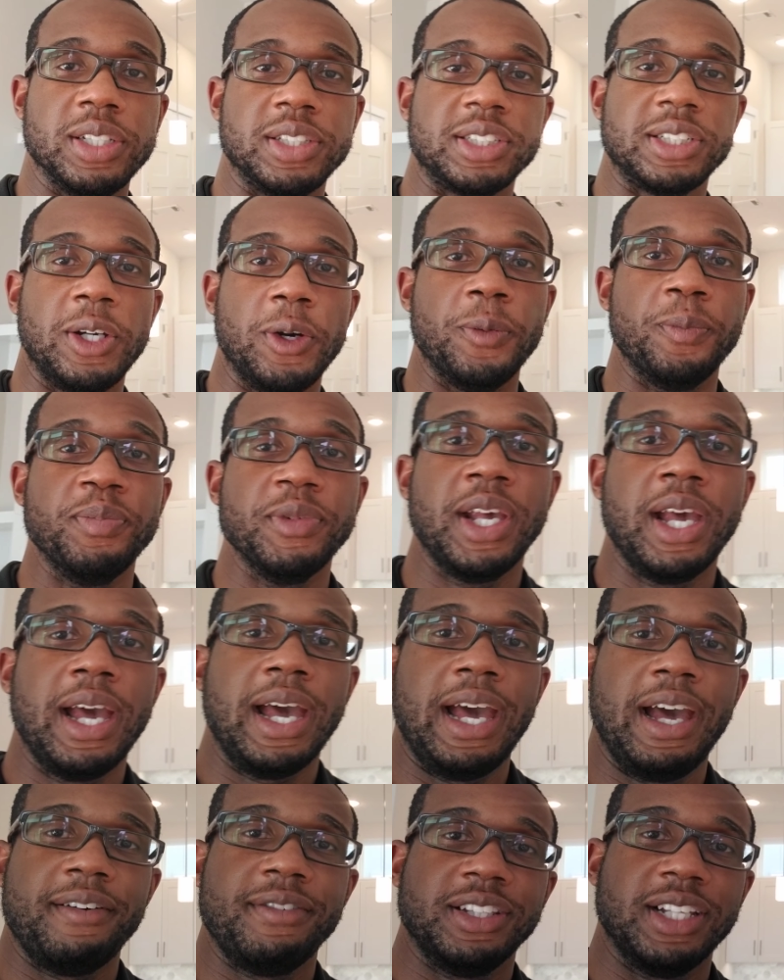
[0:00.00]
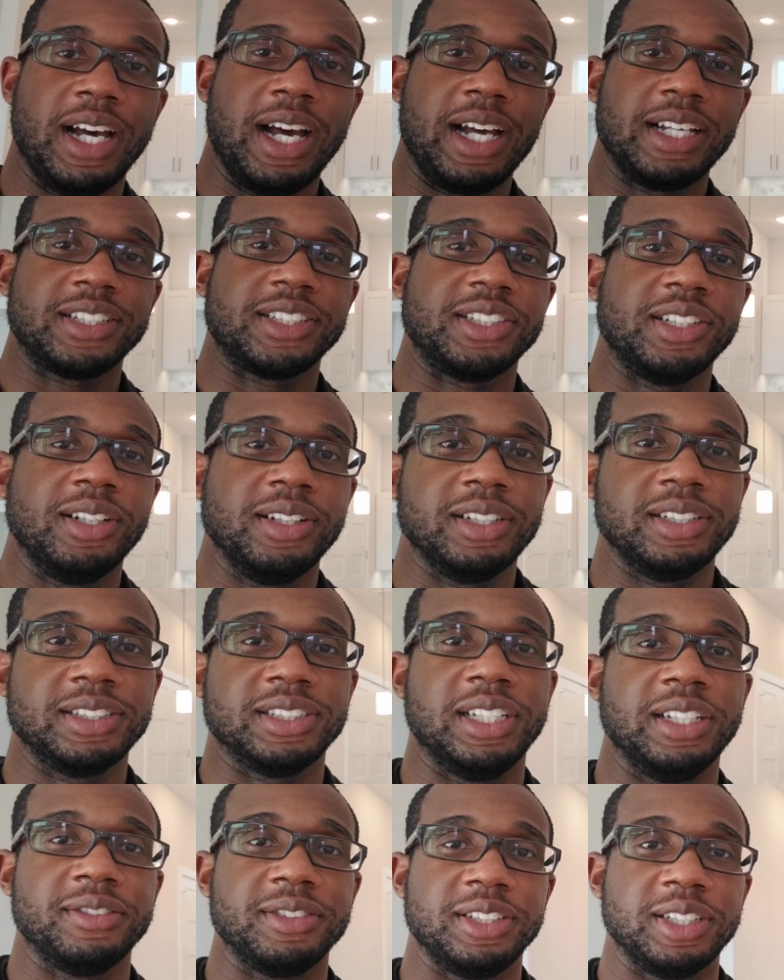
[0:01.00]
So having the high ceilings
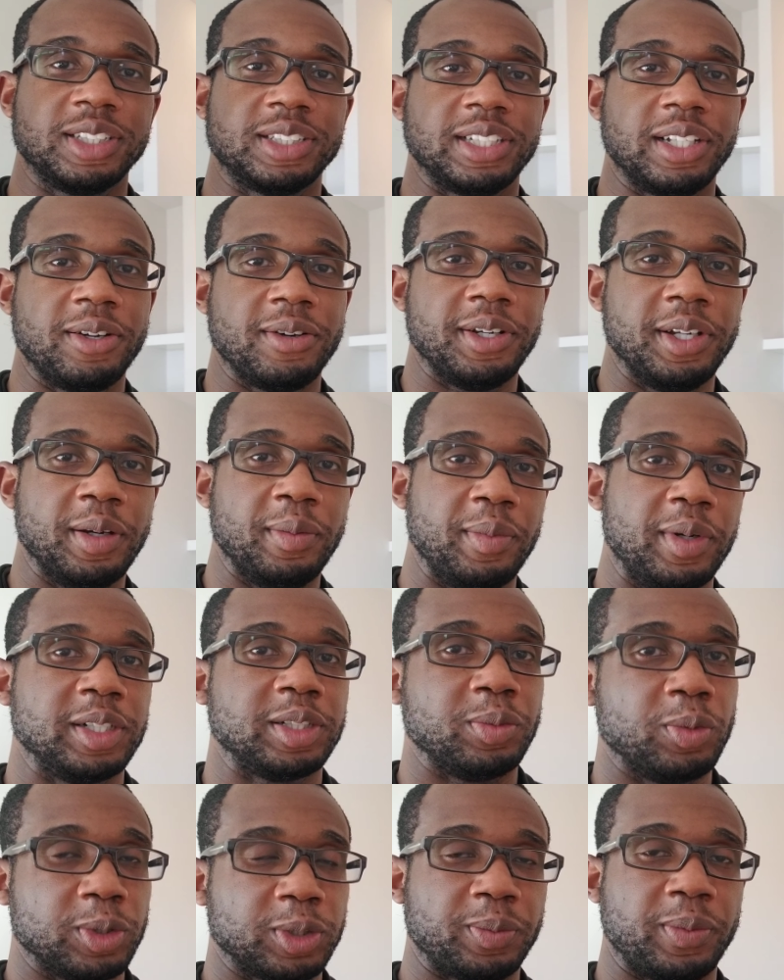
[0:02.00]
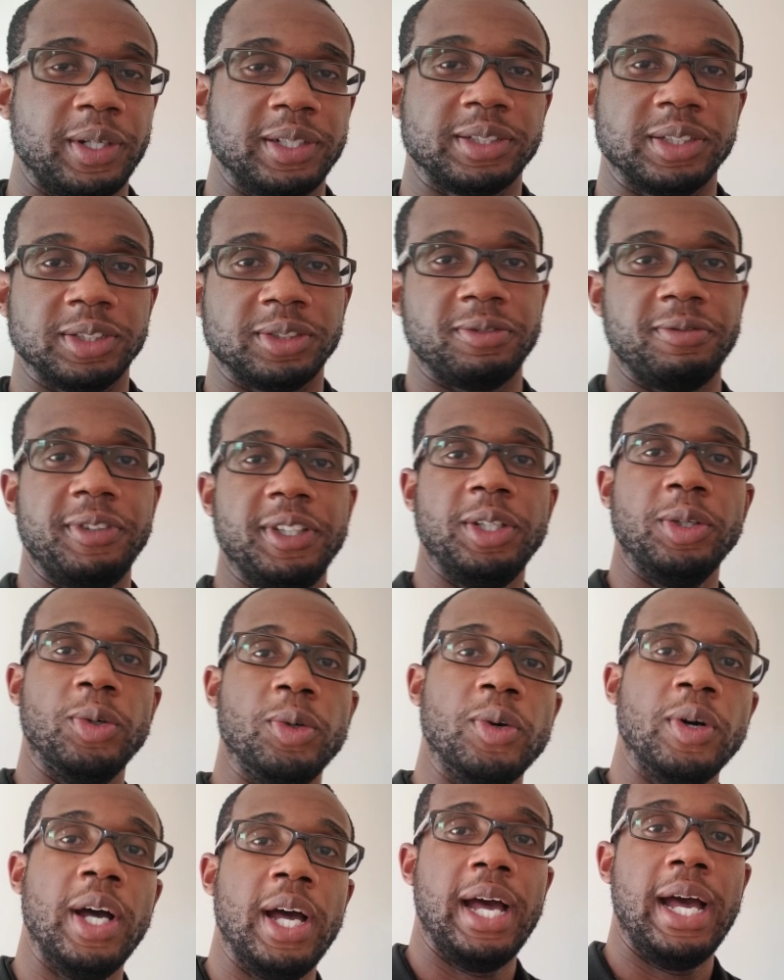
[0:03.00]
gives this area a much more spacious
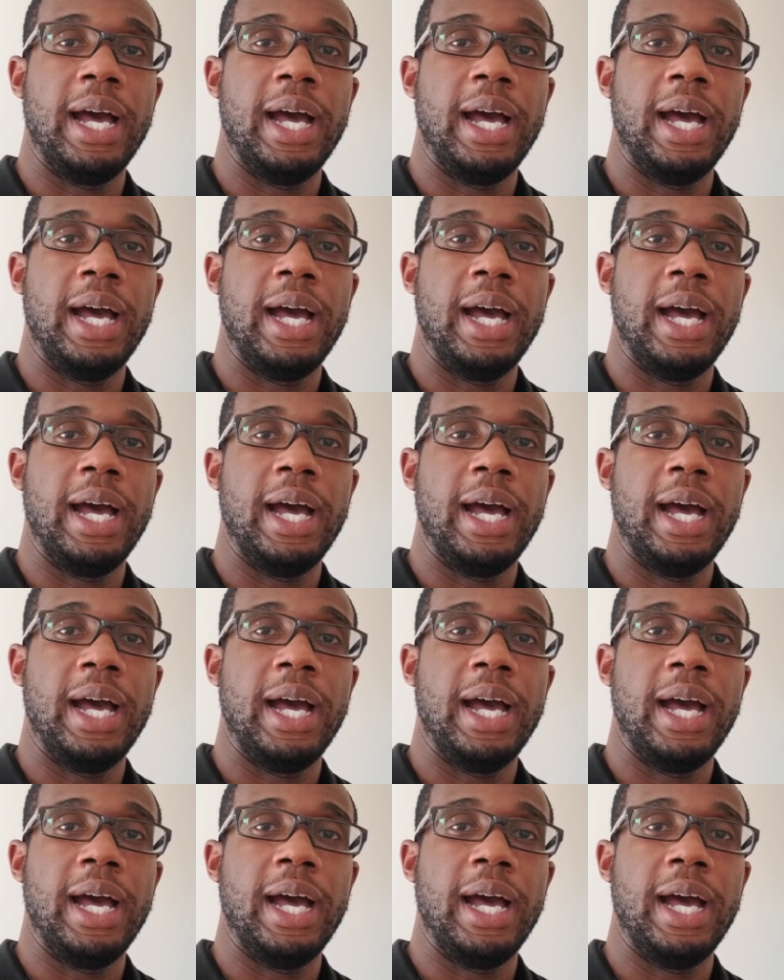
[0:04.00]
feel.